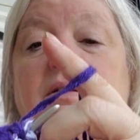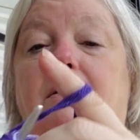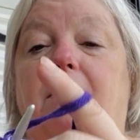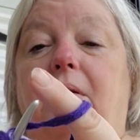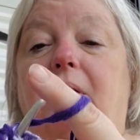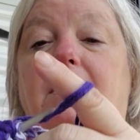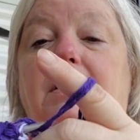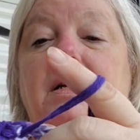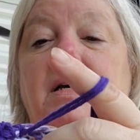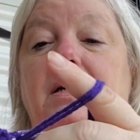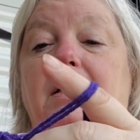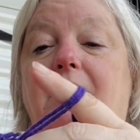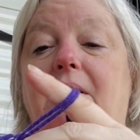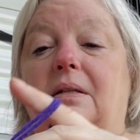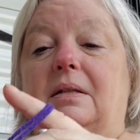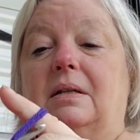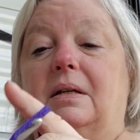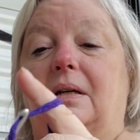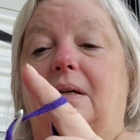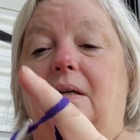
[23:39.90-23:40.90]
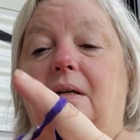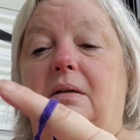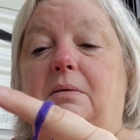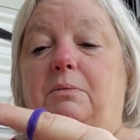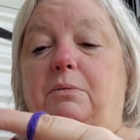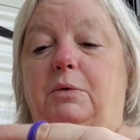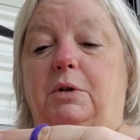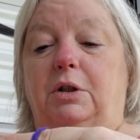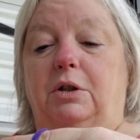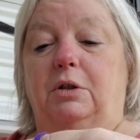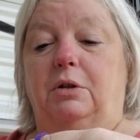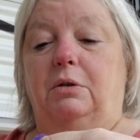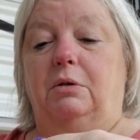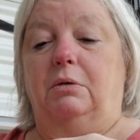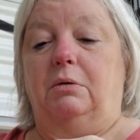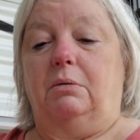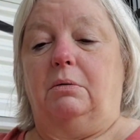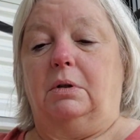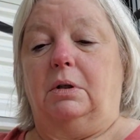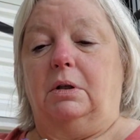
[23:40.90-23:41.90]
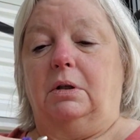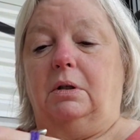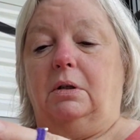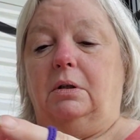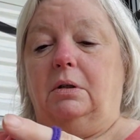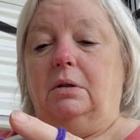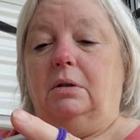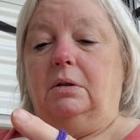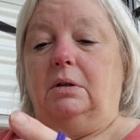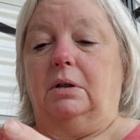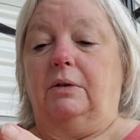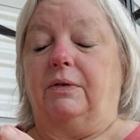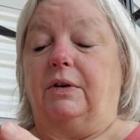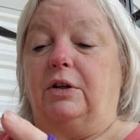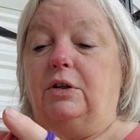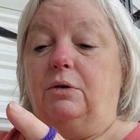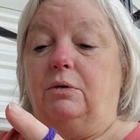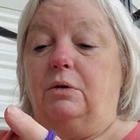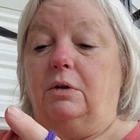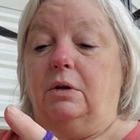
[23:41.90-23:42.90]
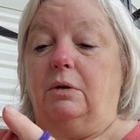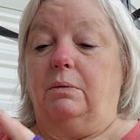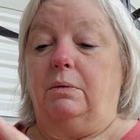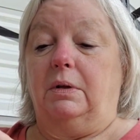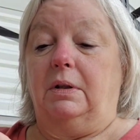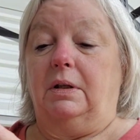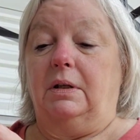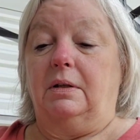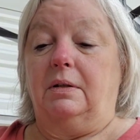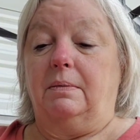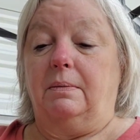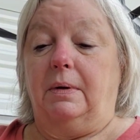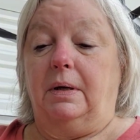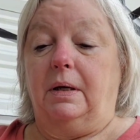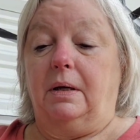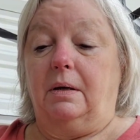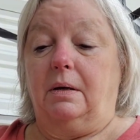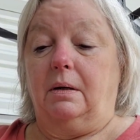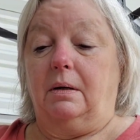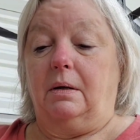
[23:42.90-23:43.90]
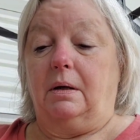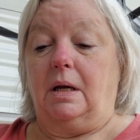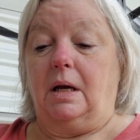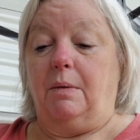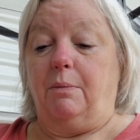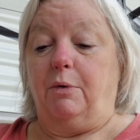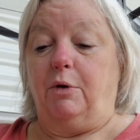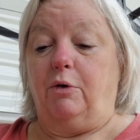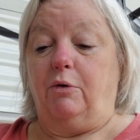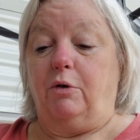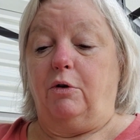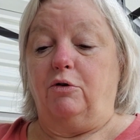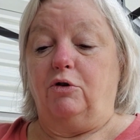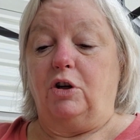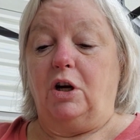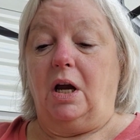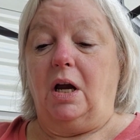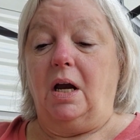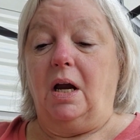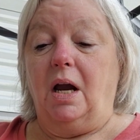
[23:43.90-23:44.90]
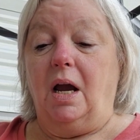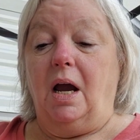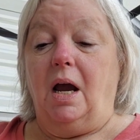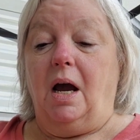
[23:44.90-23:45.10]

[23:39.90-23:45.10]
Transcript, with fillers: So the next time we do, uh, if I do another one this week, camper crochet,